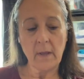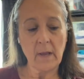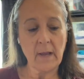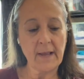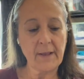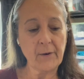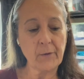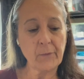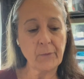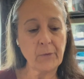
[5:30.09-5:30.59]

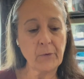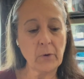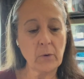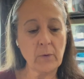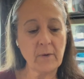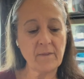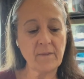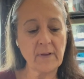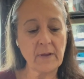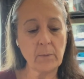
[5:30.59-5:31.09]
I don't know
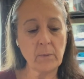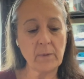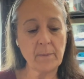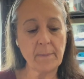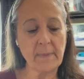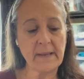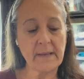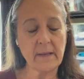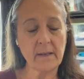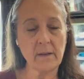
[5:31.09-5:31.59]
if I would
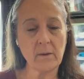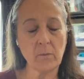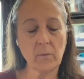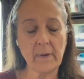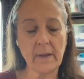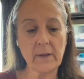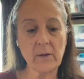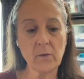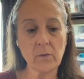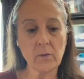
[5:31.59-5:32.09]
make it a
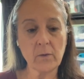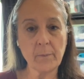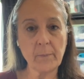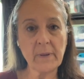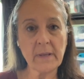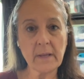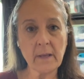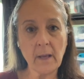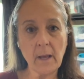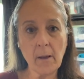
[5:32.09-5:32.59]
regular
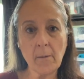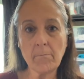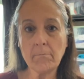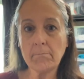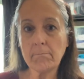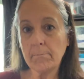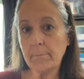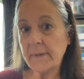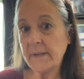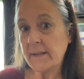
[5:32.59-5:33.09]
pickup,
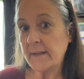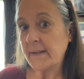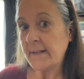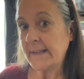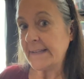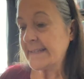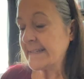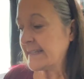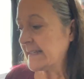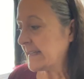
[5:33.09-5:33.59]
but it
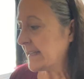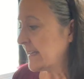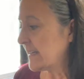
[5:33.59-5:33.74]
did.